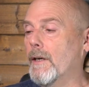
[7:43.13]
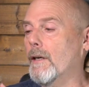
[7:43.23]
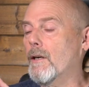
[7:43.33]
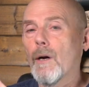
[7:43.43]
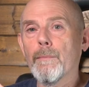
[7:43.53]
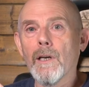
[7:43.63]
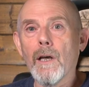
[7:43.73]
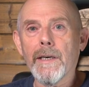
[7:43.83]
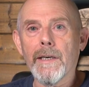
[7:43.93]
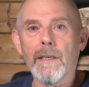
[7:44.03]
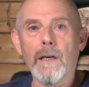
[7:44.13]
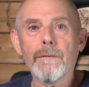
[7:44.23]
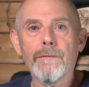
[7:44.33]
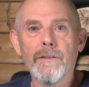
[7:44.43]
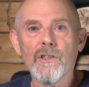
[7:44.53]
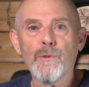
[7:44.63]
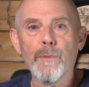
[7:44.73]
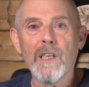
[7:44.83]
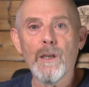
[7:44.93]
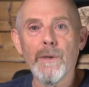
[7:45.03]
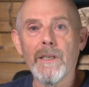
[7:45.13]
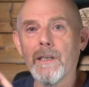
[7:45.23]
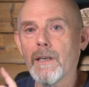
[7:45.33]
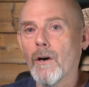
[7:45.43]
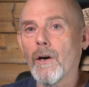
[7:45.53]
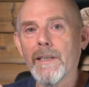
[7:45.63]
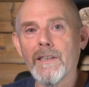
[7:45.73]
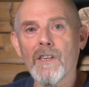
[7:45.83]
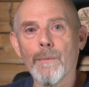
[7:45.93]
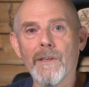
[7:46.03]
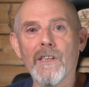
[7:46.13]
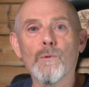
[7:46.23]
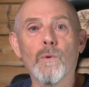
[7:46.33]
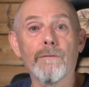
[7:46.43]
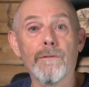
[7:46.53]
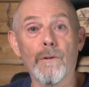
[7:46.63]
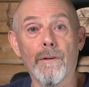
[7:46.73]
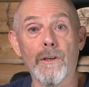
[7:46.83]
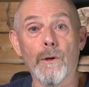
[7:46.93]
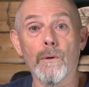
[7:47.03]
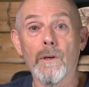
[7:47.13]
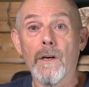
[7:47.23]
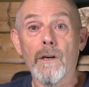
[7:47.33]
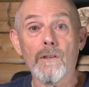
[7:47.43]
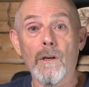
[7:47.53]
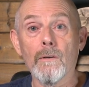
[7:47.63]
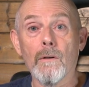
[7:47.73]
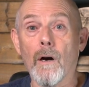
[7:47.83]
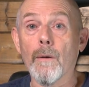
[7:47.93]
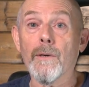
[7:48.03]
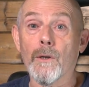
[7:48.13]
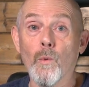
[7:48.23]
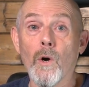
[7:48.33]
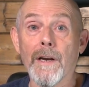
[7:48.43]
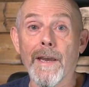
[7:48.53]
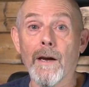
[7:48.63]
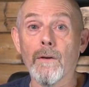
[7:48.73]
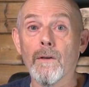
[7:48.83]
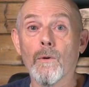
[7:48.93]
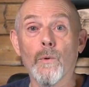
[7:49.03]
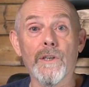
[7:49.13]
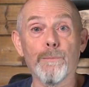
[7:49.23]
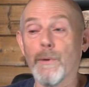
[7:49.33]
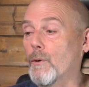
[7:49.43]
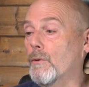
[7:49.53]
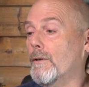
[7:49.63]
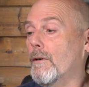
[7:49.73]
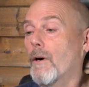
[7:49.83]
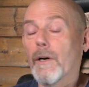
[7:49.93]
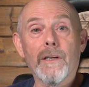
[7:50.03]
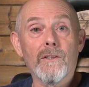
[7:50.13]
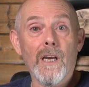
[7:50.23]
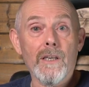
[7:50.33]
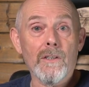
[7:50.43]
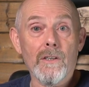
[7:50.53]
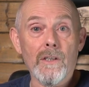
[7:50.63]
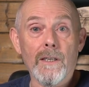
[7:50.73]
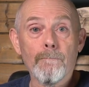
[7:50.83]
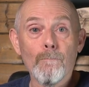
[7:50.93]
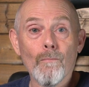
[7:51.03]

And I'm lucky enough that SpeedyBee kindly sent me this one for review. So I'm going to work out which build I'm going to test this in.